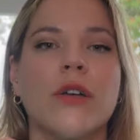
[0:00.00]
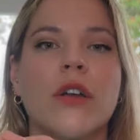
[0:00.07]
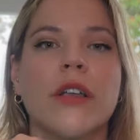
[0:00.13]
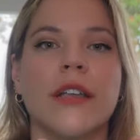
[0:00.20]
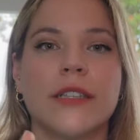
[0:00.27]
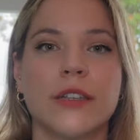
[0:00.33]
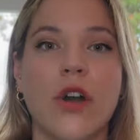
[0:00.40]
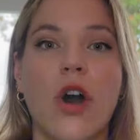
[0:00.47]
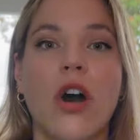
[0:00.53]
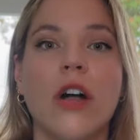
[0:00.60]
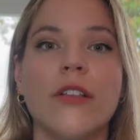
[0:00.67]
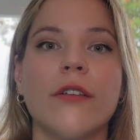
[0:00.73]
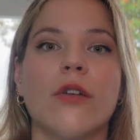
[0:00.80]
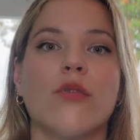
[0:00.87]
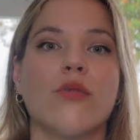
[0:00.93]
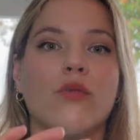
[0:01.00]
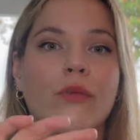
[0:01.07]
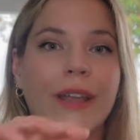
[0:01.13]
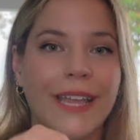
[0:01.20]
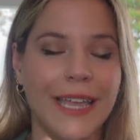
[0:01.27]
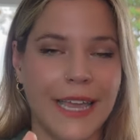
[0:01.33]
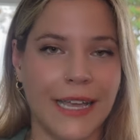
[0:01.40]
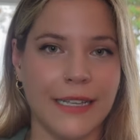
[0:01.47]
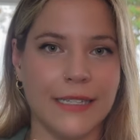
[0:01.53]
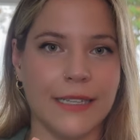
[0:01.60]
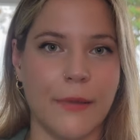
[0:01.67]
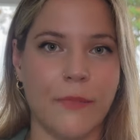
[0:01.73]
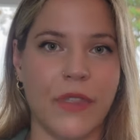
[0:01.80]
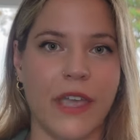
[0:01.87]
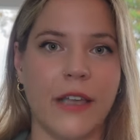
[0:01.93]
is called wringing
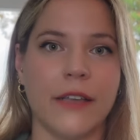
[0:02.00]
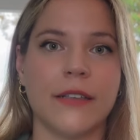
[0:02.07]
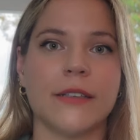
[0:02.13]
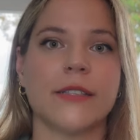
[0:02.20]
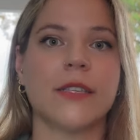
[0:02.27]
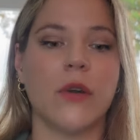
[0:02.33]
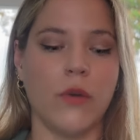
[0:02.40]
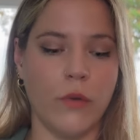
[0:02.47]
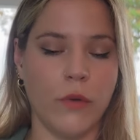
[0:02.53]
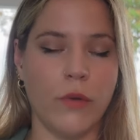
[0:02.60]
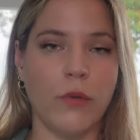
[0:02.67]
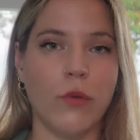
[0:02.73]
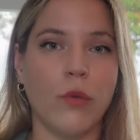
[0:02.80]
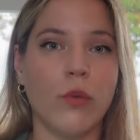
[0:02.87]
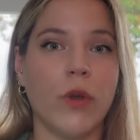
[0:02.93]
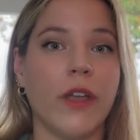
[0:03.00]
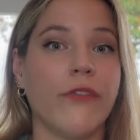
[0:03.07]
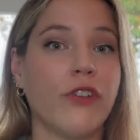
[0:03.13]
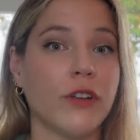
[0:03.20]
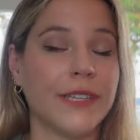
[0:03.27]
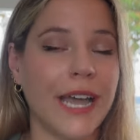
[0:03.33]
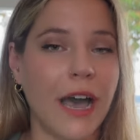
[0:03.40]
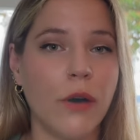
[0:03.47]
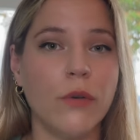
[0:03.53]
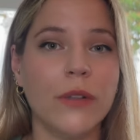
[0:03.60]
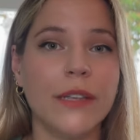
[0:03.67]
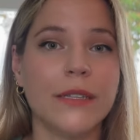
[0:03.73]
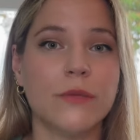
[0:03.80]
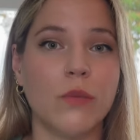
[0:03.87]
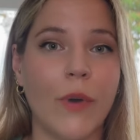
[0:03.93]
something. So if your towel
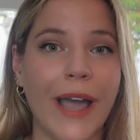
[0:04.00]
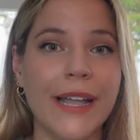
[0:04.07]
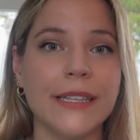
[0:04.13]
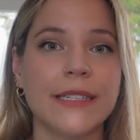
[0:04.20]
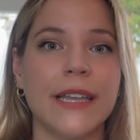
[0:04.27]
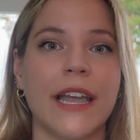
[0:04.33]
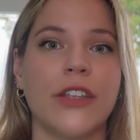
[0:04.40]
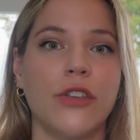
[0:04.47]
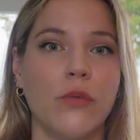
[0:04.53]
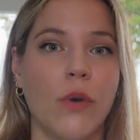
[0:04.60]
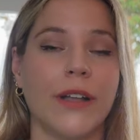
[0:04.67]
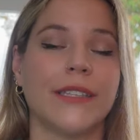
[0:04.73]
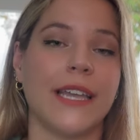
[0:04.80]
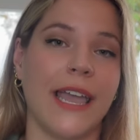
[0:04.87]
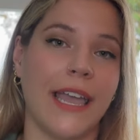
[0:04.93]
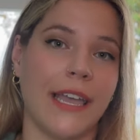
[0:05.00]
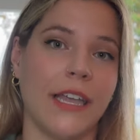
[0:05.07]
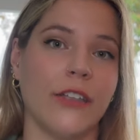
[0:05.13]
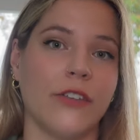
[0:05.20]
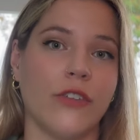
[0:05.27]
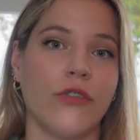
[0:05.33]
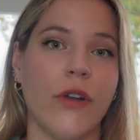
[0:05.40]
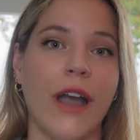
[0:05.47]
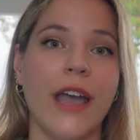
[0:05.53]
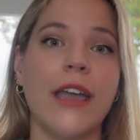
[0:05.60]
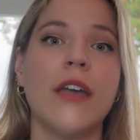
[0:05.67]
is wet and you want to hang it to dry,